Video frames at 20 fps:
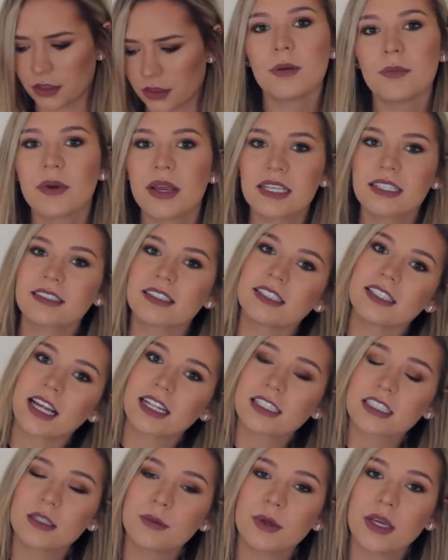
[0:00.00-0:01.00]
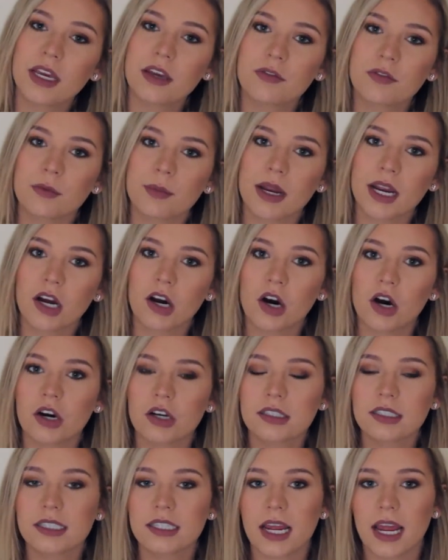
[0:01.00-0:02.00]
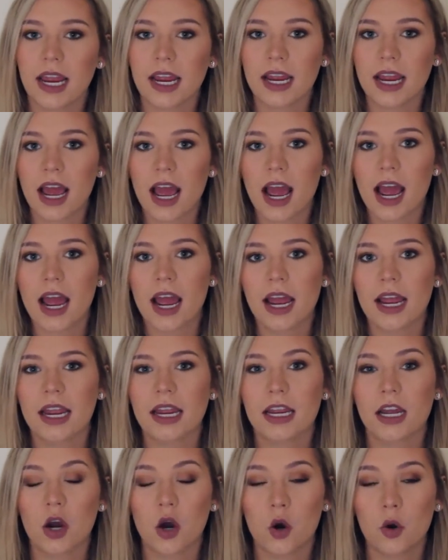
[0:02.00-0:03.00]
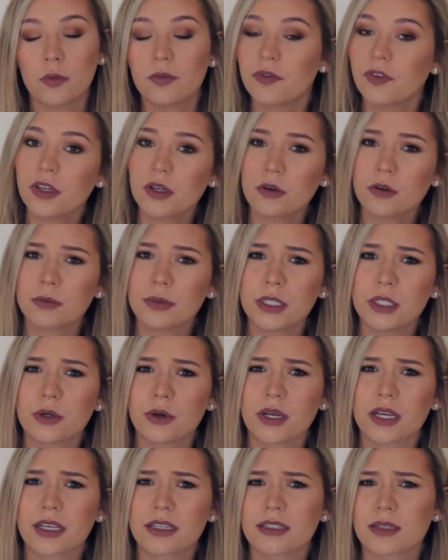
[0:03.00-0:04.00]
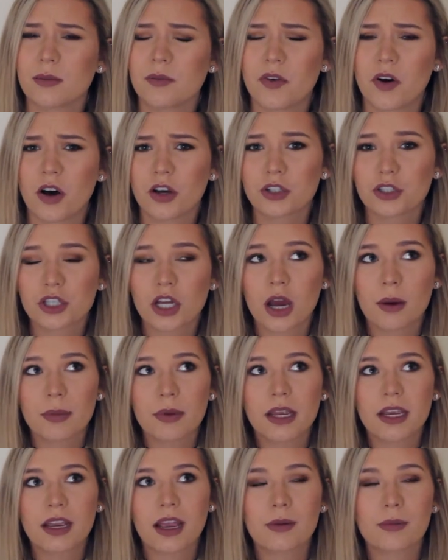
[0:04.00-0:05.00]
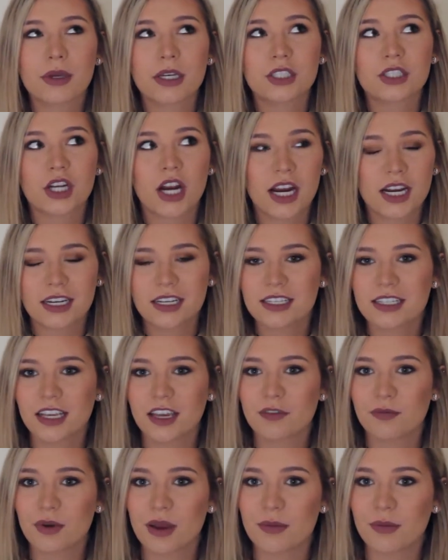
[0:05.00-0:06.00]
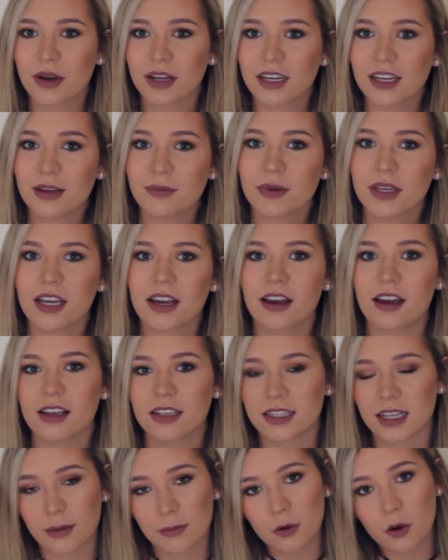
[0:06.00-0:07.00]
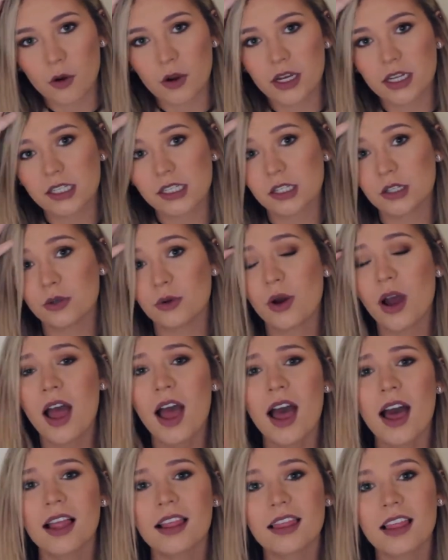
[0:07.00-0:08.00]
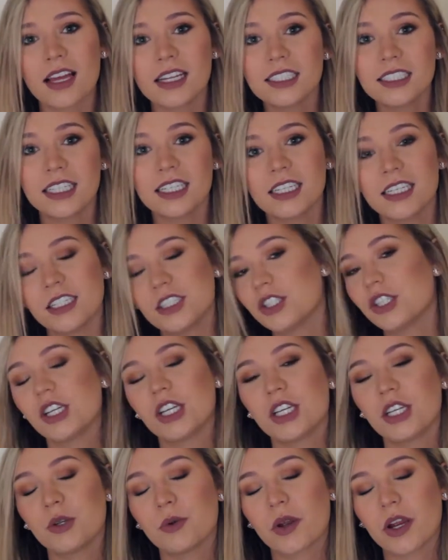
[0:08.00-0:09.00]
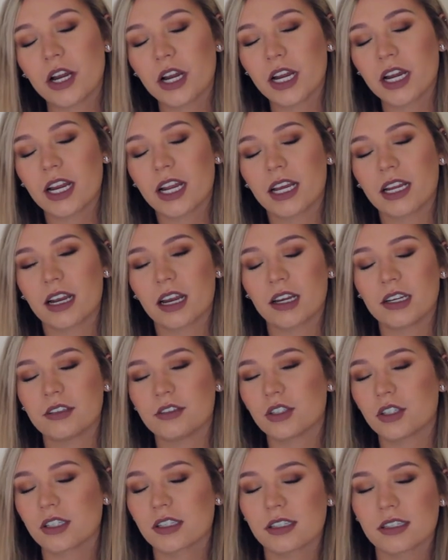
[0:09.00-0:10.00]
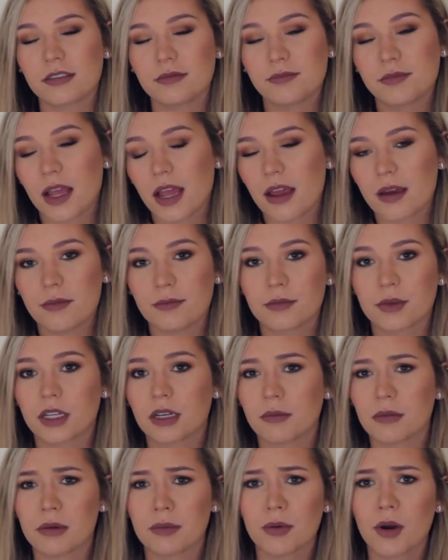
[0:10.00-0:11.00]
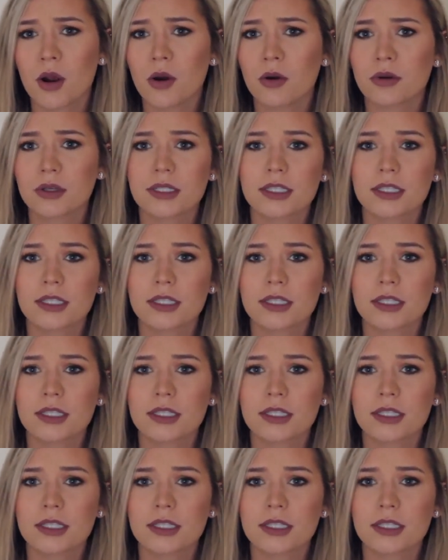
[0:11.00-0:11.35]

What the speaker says: But basically that's gonna be it for my haul today. I hopefully will be doing some fall shopping. I'm like trying to save my money because I'm going to London in January, and I just am gonna be broke.